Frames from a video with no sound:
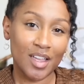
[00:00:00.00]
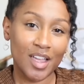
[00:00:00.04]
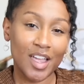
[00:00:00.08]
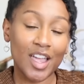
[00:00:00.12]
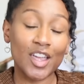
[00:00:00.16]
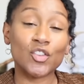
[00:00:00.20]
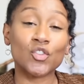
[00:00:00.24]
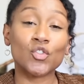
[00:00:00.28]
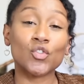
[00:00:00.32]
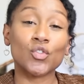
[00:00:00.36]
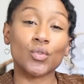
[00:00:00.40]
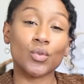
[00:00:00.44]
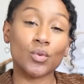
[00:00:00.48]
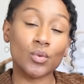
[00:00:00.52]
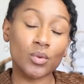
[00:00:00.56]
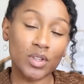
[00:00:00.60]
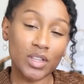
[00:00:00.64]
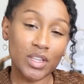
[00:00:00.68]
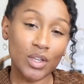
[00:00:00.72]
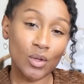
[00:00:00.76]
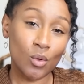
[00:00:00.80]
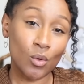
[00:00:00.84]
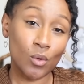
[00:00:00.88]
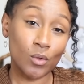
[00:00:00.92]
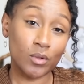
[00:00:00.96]
and
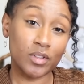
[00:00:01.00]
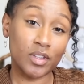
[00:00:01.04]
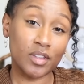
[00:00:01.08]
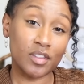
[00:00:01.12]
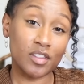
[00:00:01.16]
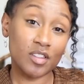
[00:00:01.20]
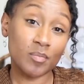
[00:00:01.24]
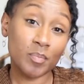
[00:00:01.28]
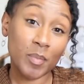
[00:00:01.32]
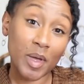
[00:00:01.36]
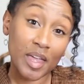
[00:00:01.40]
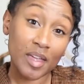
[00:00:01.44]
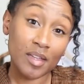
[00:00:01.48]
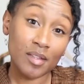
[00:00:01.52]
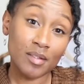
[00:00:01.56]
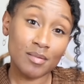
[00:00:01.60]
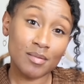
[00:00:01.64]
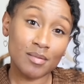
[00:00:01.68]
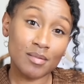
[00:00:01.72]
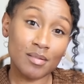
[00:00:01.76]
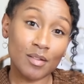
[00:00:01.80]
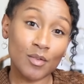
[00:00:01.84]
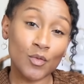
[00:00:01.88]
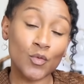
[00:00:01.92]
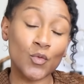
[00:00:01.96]
truly holding
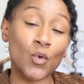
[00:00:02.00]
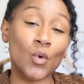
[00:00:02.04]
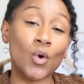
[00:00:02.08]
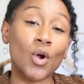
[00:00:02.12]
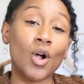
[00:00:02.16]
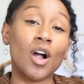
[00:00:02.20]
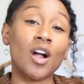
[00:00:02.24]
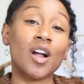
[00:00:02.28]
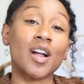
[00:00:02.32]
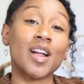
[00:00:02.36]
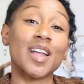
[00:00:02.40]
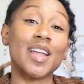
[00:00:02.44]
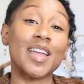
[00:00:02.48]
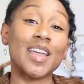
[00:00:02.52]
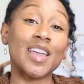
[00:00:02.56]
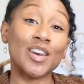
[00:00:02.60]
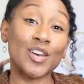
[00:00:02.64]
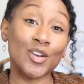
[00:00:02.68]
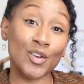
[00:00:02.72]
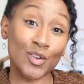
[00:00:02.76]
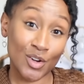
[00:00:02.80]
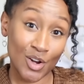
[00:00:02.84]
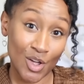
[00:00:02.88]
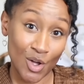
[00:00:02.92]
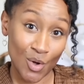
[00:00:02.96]
space for our
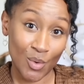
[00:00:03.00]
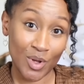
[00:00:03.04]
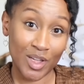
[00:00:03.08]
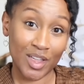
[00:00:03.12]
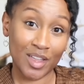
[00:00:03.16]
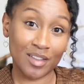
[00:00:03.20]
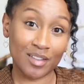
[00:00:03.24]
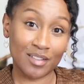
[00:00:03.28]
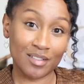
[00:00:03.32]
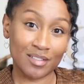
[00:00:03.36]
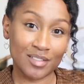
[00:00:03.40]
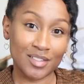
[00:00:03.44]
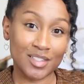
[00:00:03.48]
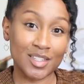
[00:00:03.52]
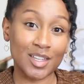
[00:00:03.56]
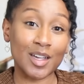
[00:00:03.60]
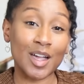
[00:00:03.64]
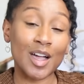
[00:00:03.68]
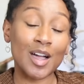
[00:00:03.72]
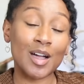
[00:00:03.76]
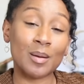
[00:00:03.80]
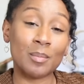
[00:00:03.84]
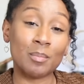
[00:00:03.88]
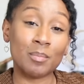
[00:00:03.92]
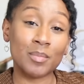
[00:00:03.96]
inner knowing to
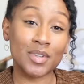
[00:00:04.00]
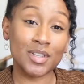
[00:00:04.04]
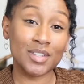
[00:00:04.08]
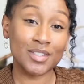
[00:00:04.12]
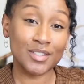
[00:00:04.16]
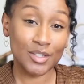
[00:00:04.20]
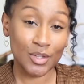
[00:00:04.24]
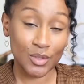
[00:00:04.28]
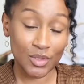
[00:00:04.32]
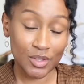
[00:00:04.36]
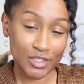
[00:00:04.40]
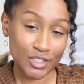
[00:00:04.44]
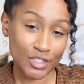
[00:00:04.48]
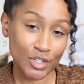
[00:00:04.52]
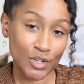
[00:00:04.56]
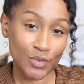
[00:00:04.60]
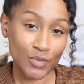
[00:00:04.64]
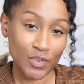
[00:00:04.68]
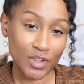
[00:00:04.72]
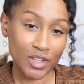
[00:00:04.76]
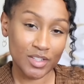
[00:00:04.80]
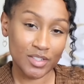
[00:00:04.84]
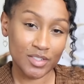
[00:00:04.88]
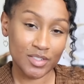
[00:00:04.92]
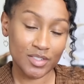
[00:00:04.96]
come to the
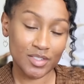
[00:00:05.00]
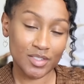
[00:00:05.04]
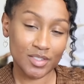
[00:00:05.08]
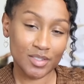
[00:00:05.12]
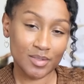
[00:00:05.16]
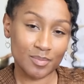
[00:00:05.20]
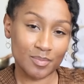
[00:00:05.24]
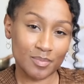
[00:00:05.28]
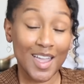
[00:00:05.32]
surface.